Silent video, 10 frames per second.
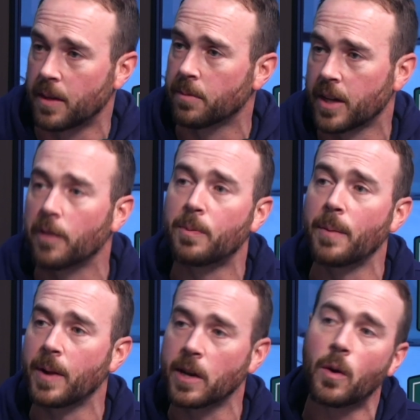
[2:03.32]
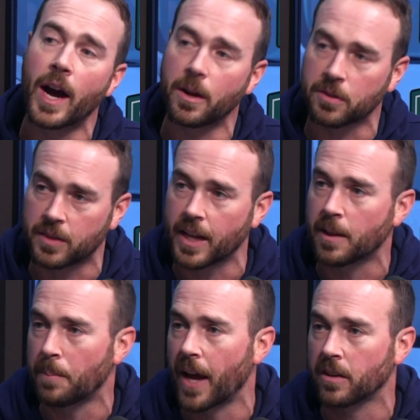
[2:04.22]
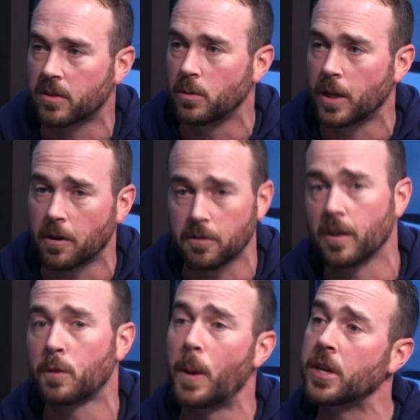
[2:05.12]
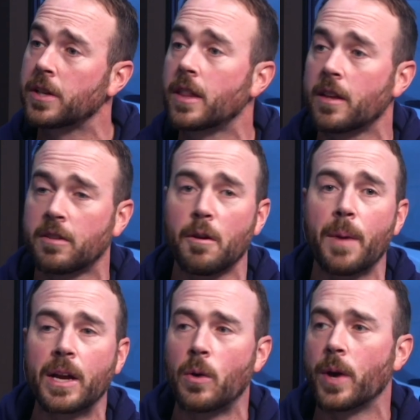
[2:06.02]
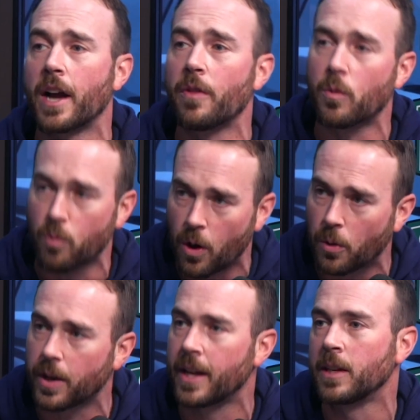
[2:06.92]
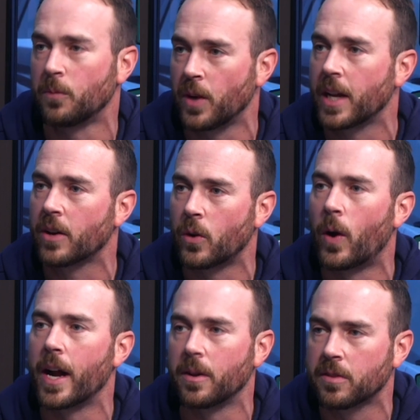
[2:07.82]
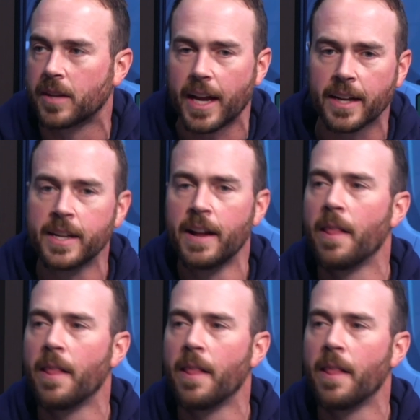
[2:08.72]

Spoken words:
themselves by beating Ohio State the past 2 years, especially this year by going on the road and defeating an Ohio State.